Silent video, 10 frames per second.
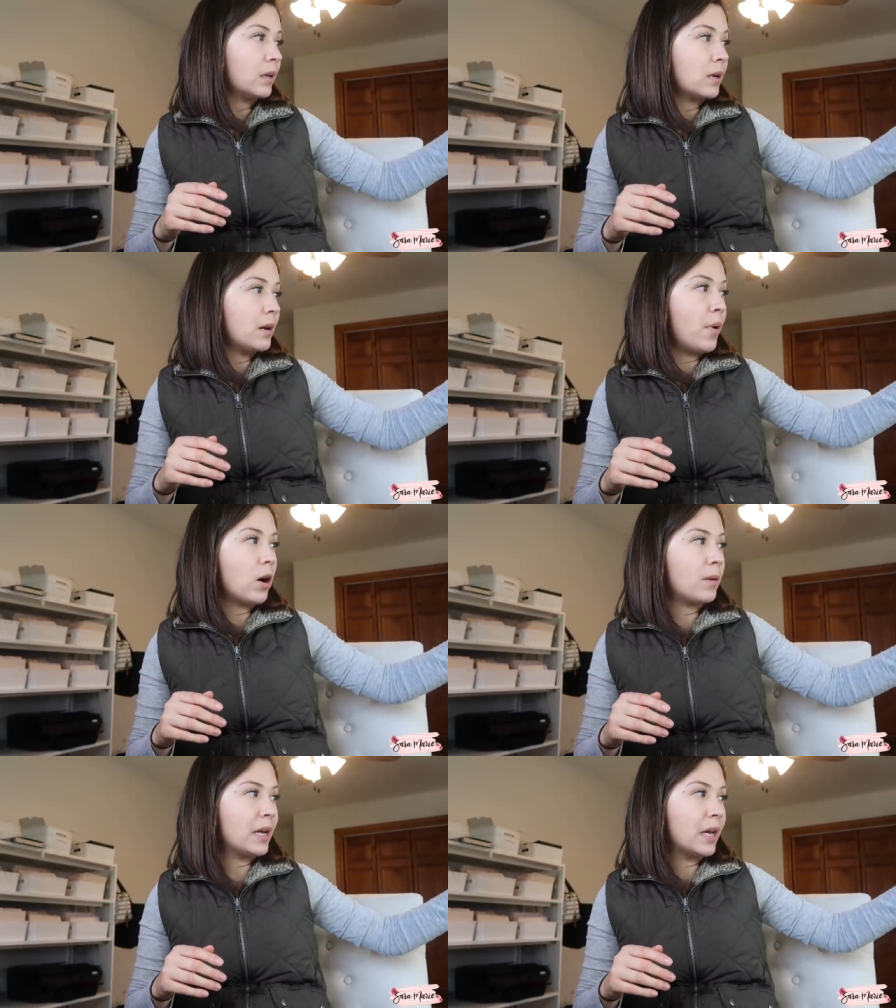
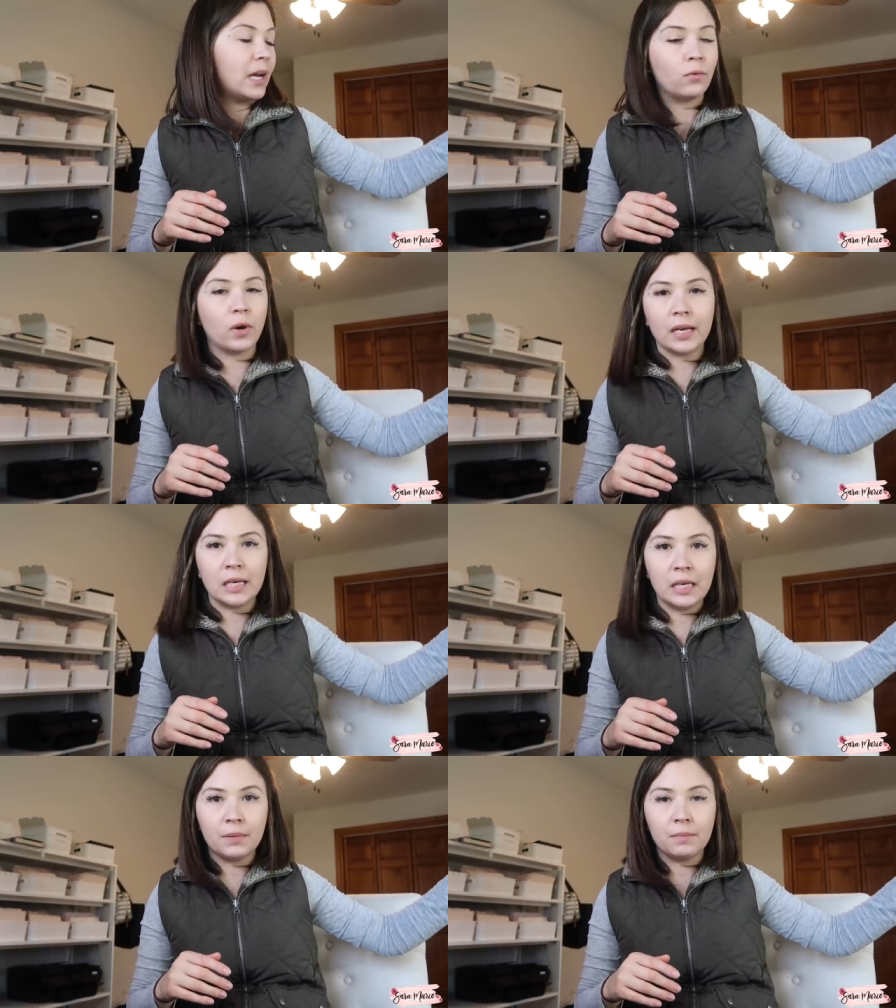compartment kind of where I
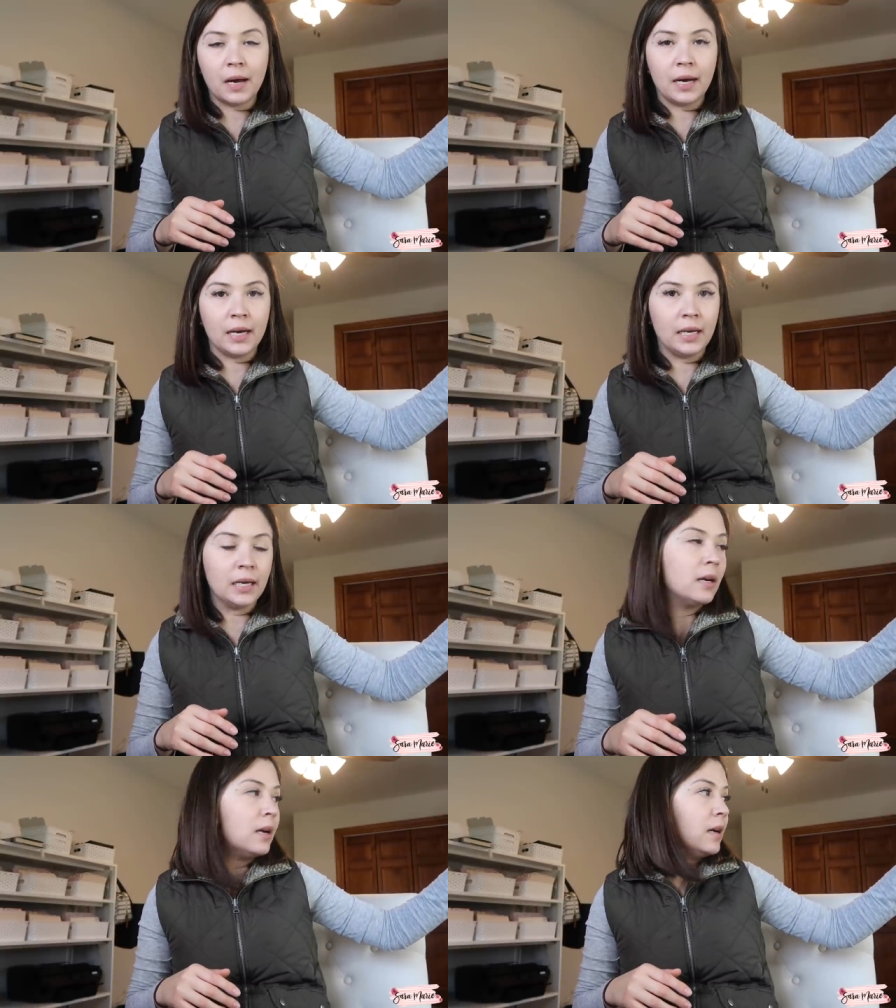keep my